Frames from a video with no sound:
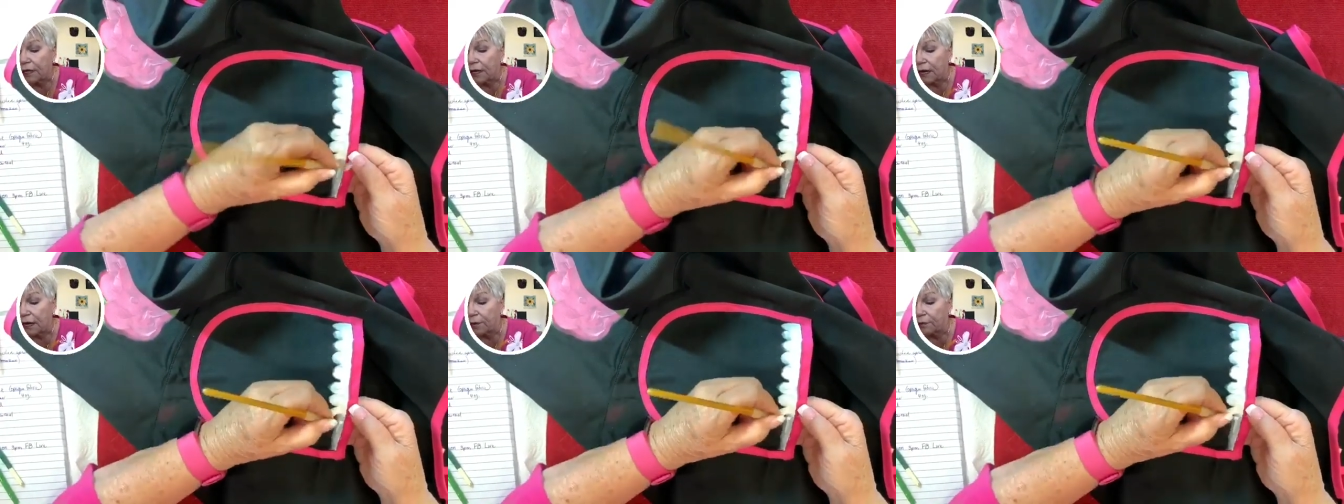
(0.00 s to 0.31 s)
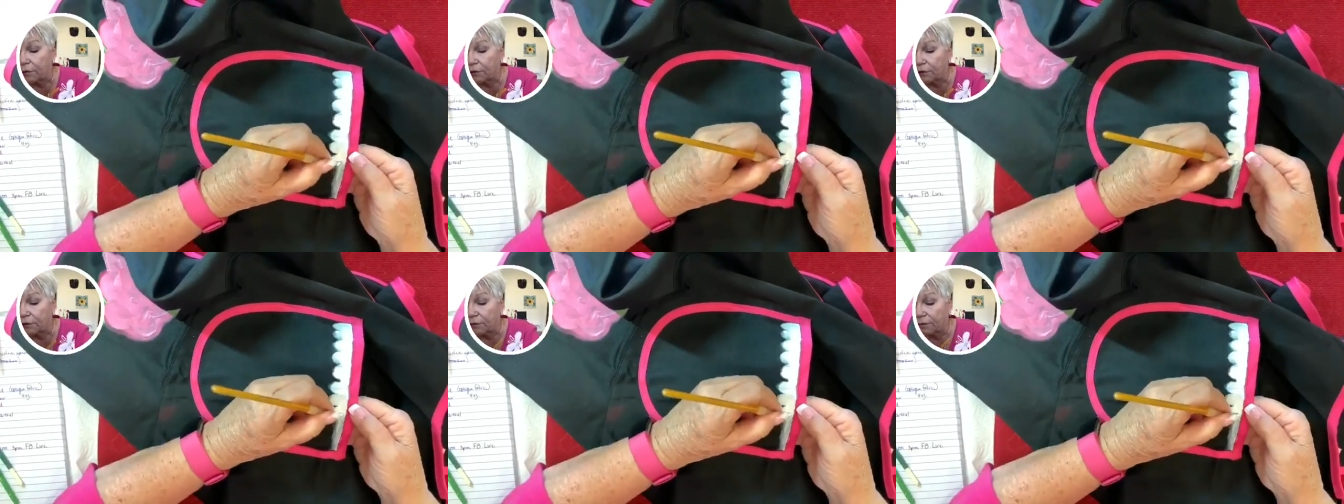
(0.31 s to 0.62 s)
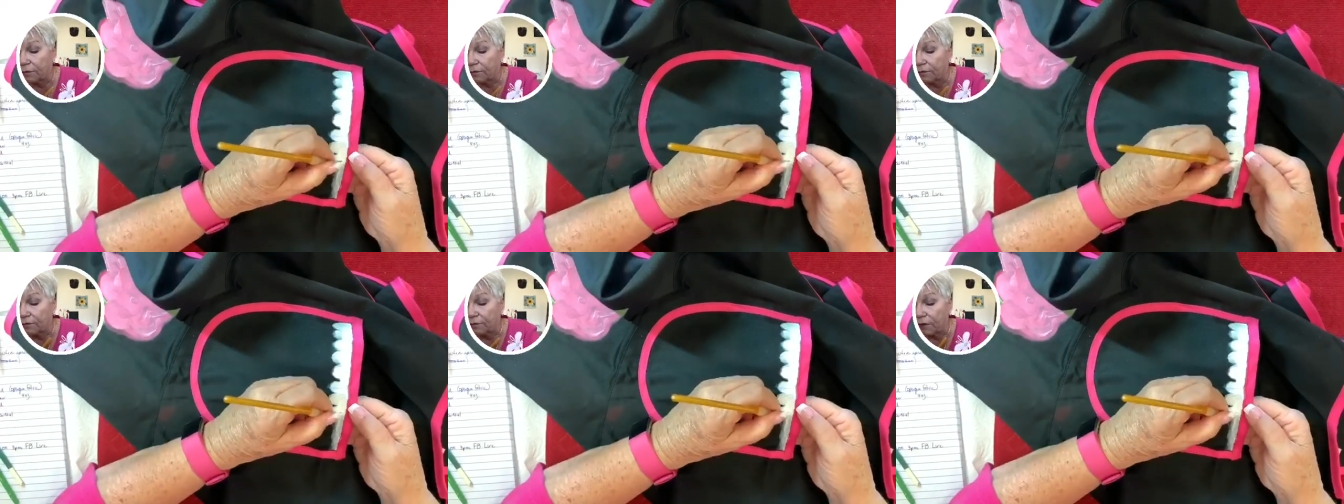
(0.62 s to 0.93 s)
I put a
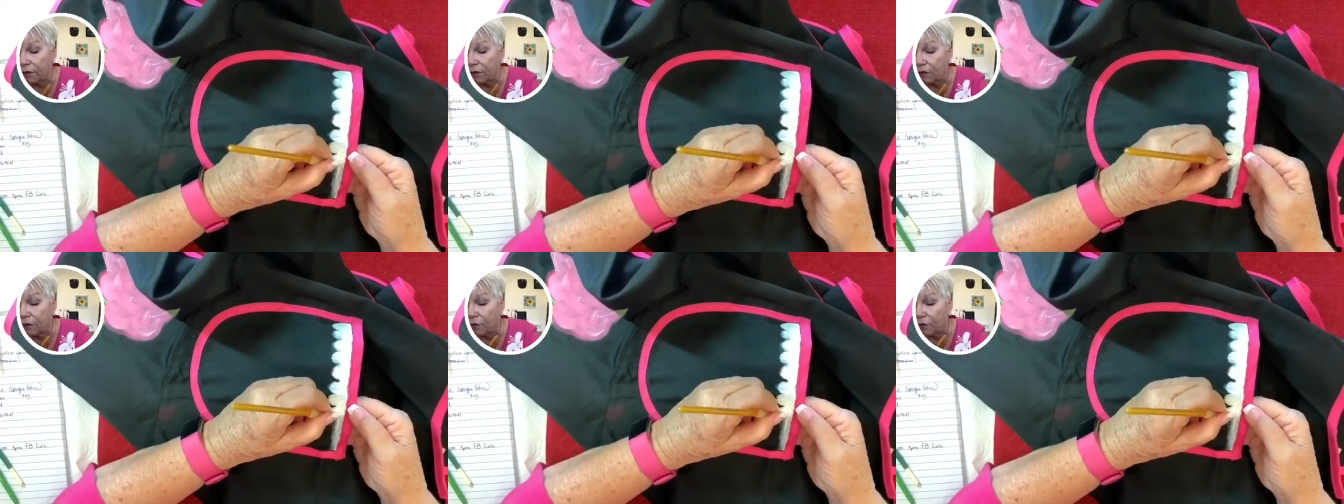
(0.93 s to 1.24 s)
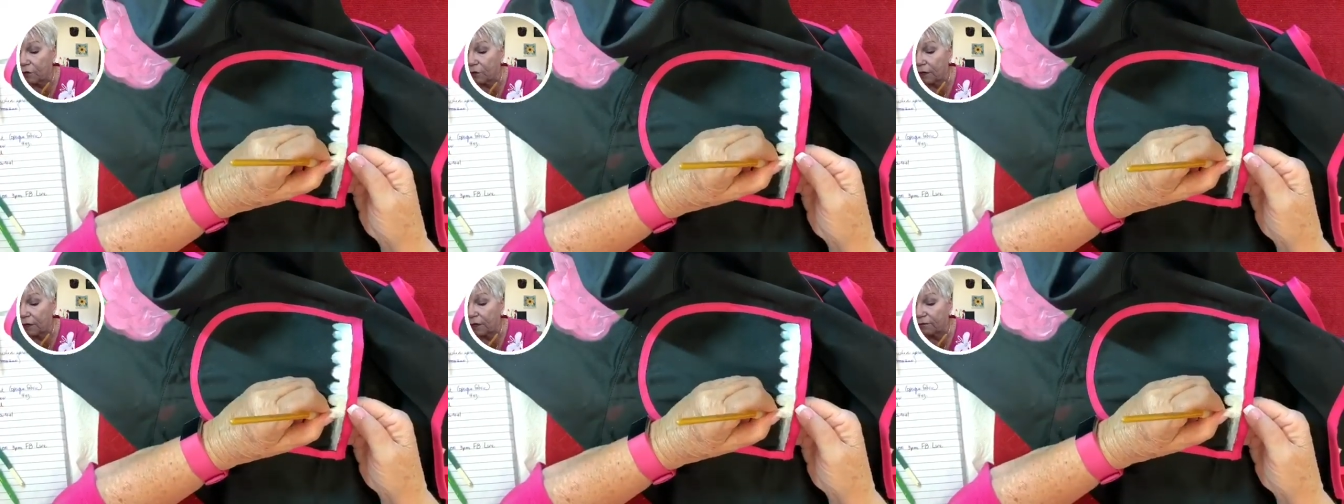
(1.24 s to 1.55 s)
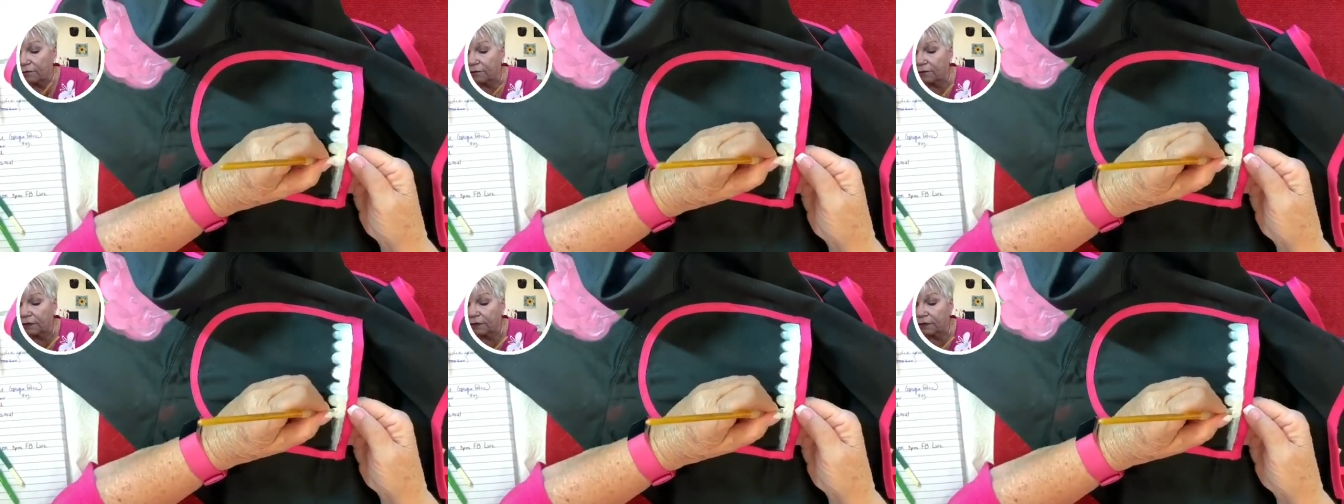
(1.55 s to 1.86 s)
photo
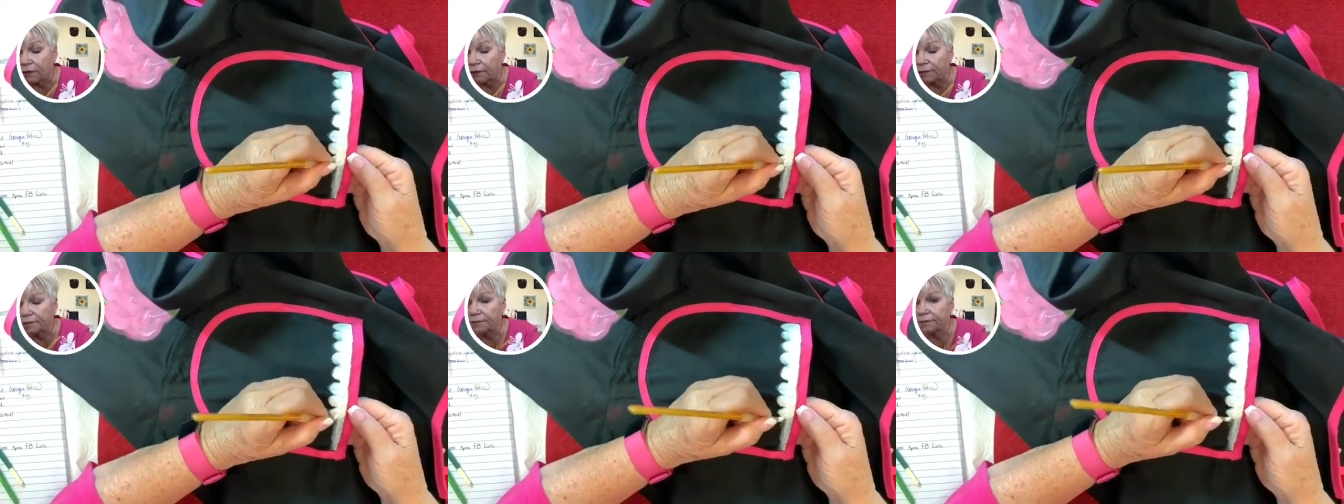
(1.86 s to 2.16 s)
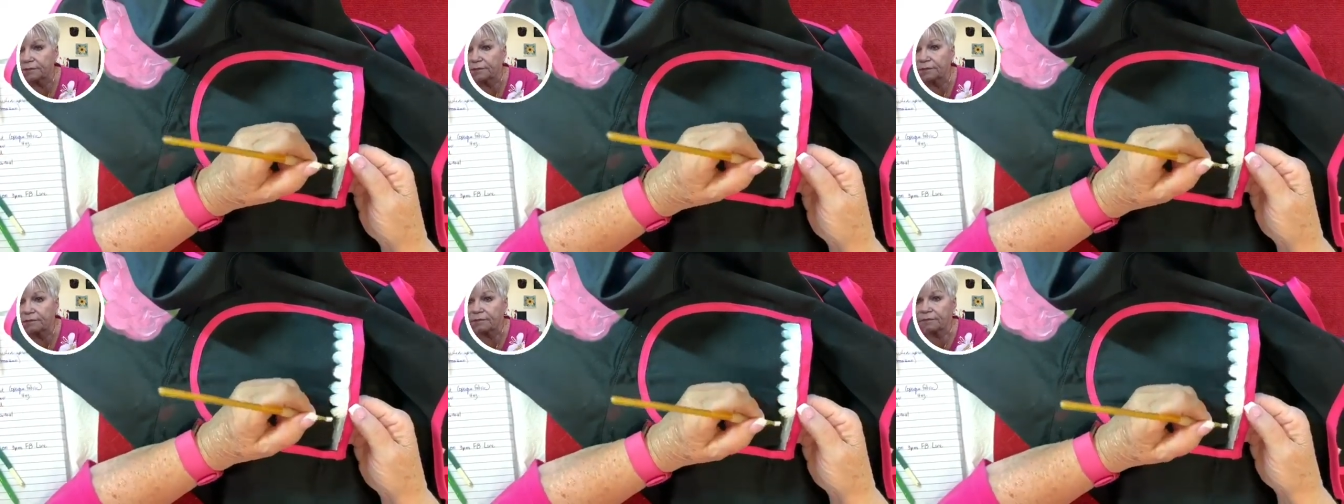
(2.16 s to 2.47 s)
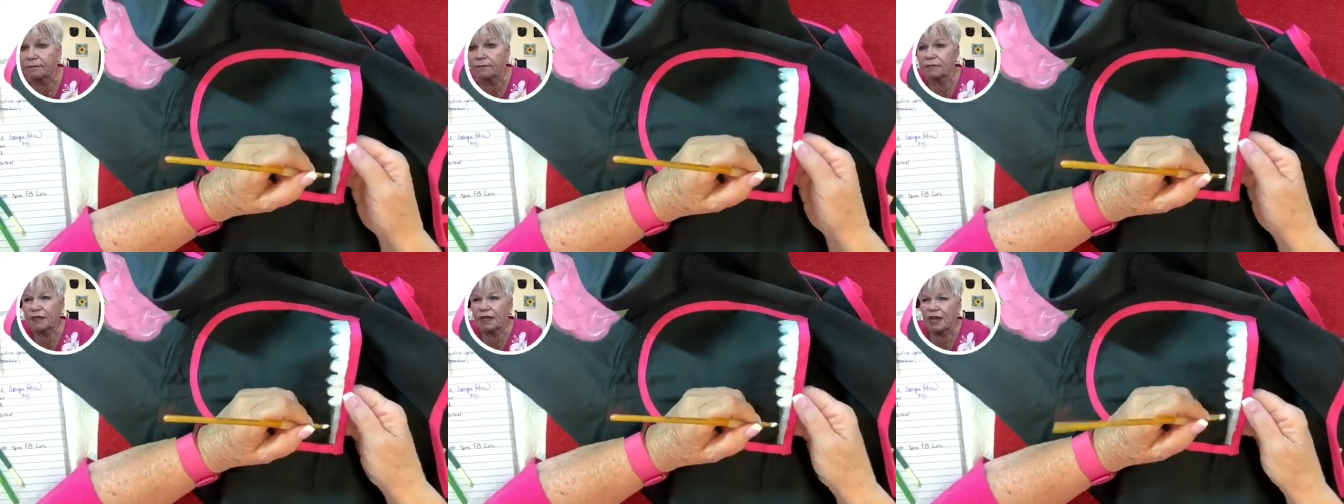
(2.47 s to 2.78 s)
of,
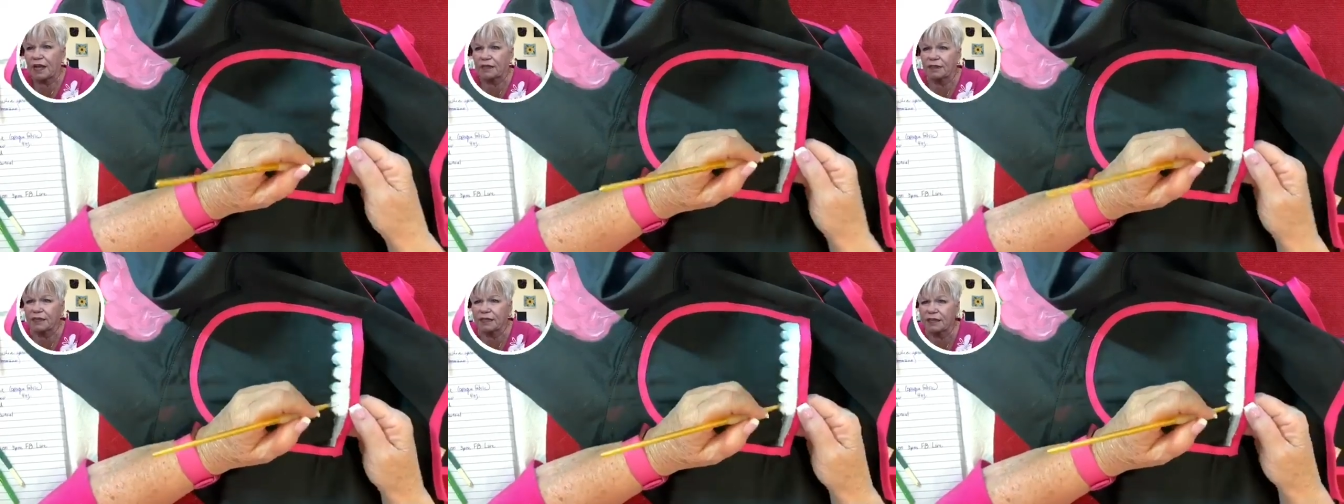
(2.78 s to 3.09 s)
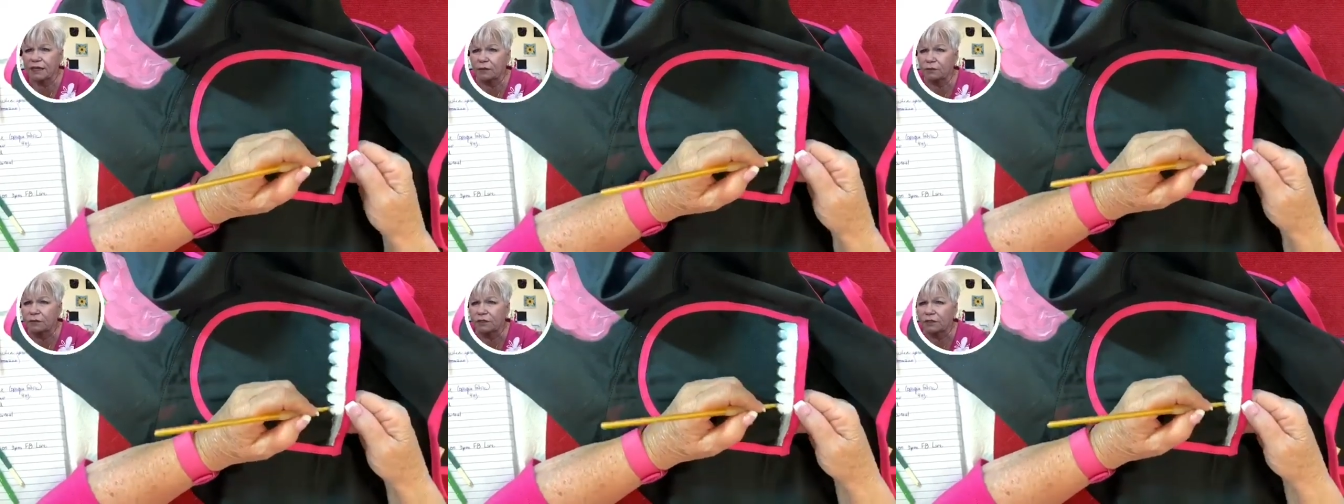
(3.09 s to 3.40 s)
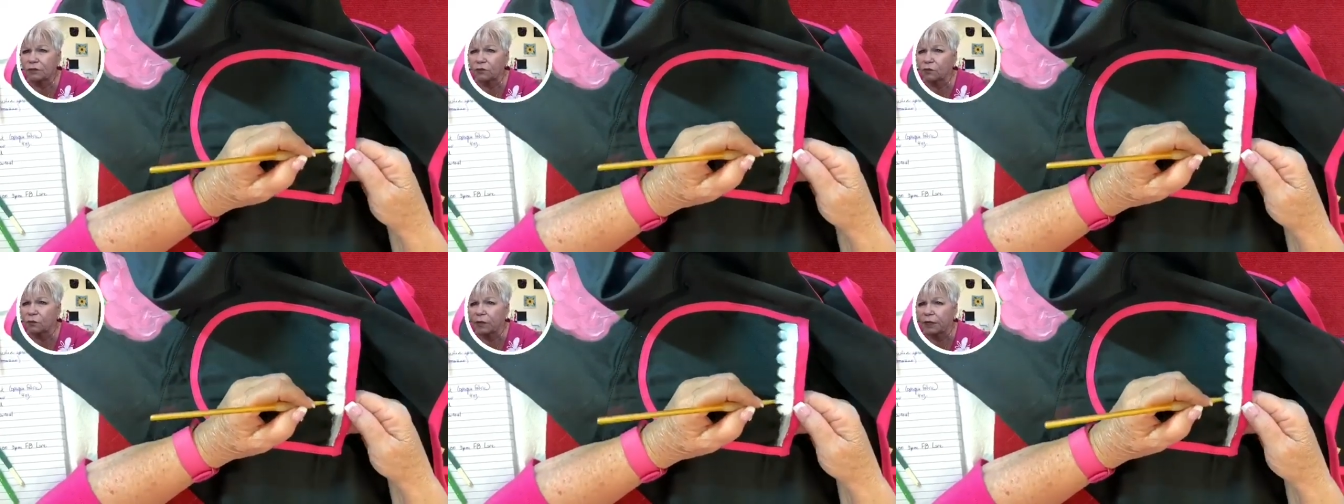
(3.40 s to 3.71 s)
I think it was
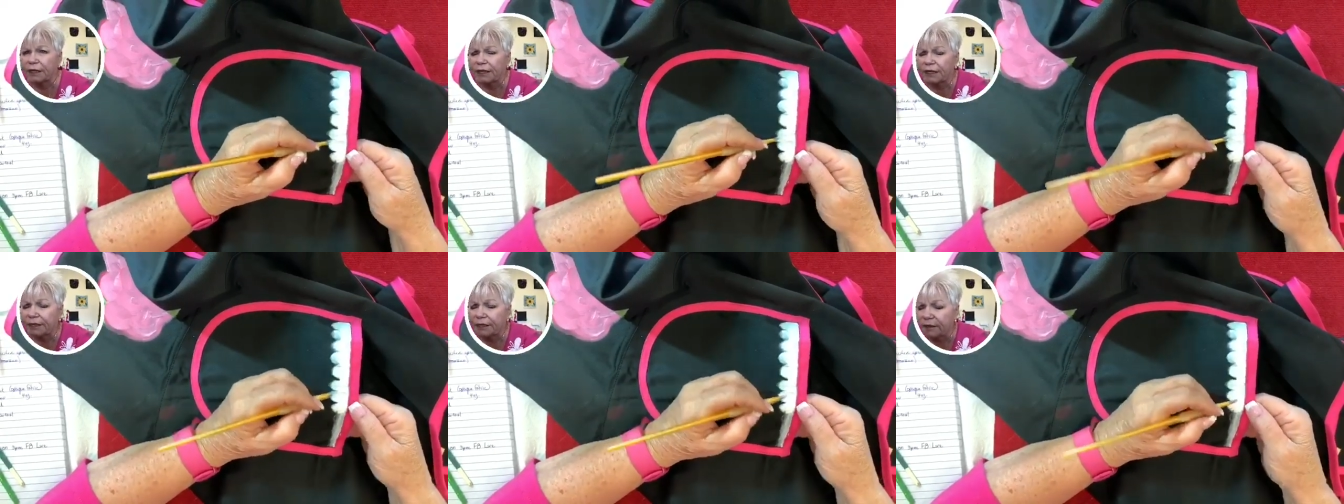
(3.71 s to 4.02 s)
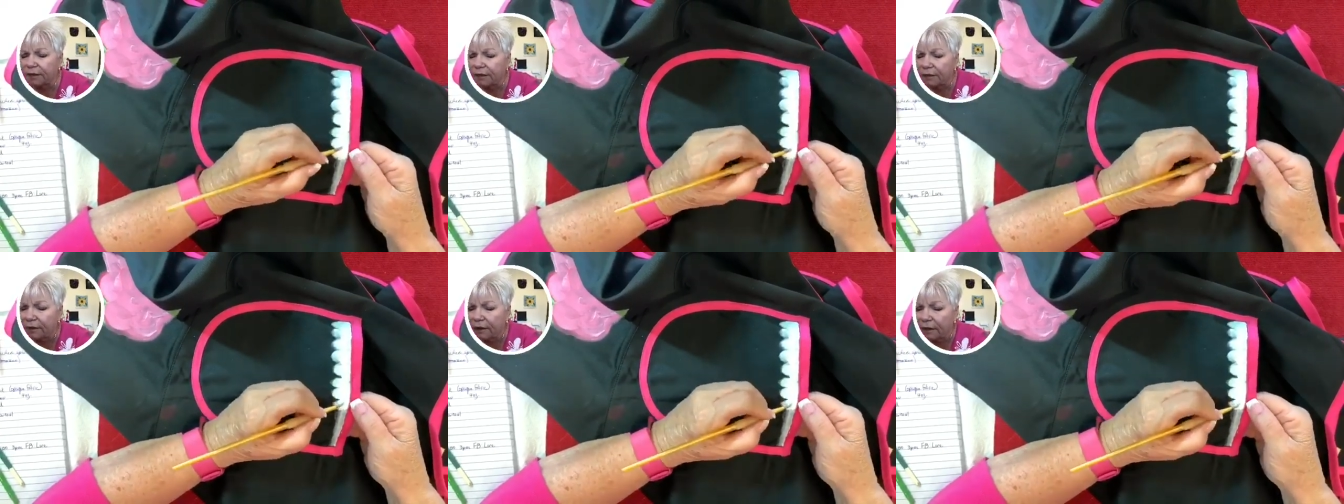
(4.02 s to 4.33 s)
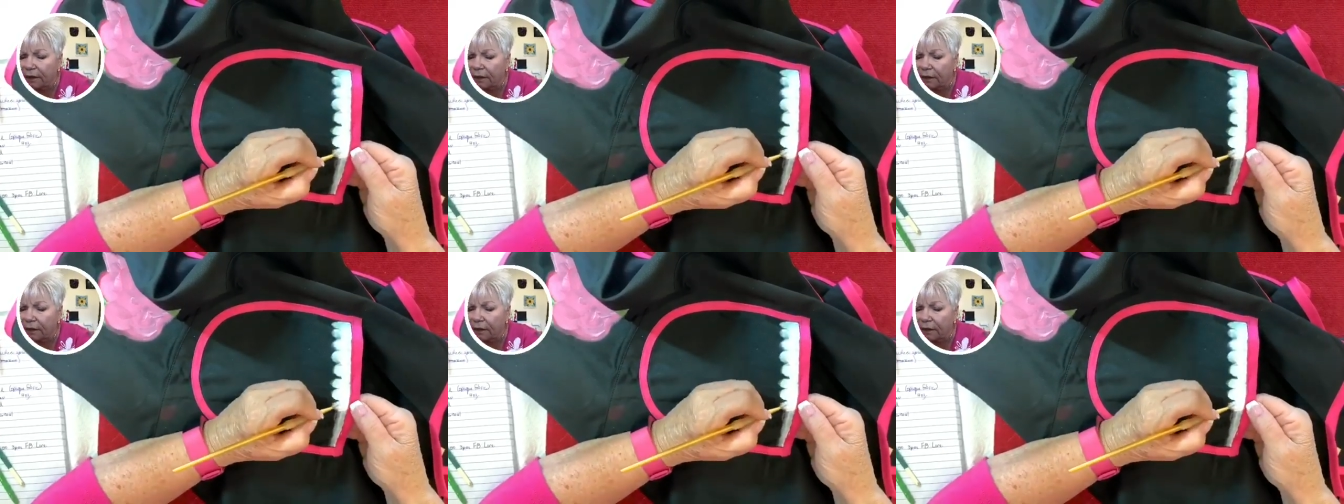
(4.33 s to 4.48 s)
a red